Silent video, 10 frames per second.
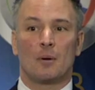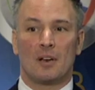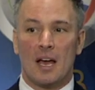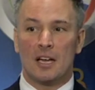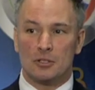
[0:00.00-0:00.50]
out
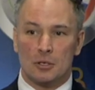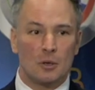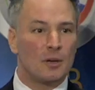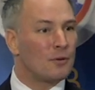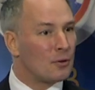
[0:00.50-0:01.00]
a hand to
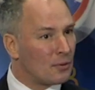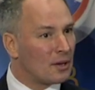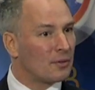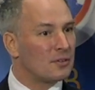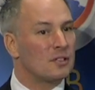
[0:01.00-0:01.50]
you if you
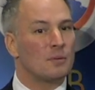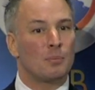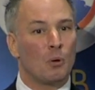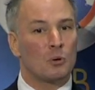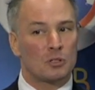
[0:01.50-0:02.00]
think this is
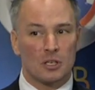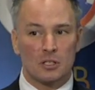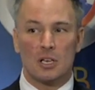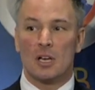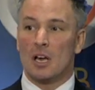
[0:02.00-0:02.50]

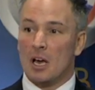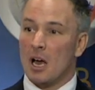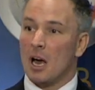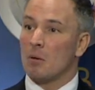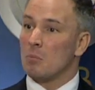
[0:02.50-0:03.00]
important.
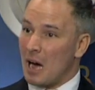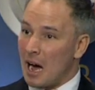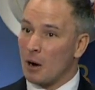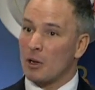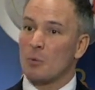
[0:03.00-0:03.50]

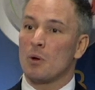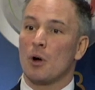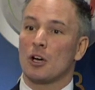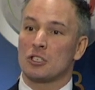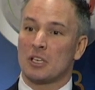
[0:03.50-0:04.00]
How can we
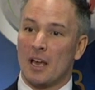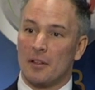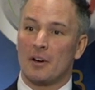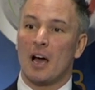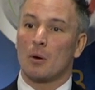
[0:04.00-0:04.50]
work
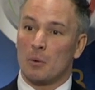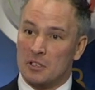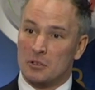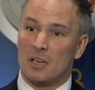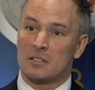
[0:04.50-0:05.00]
together? How can we
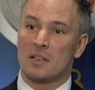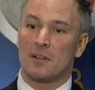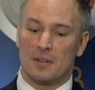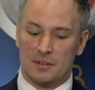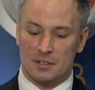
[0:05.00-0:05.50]

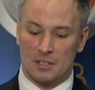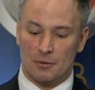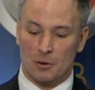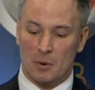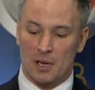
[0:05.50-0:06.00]
translate this in
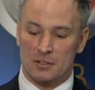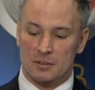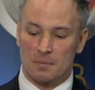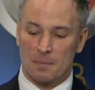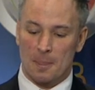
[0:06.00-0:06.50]
different
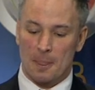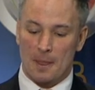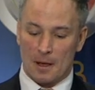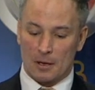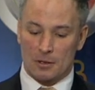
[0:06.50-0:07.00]
ways?
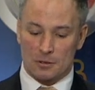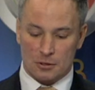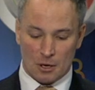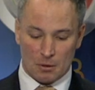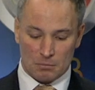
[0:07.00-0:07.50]

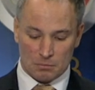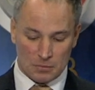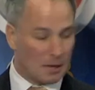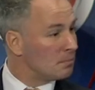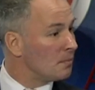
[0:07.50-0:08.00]
So, yeah,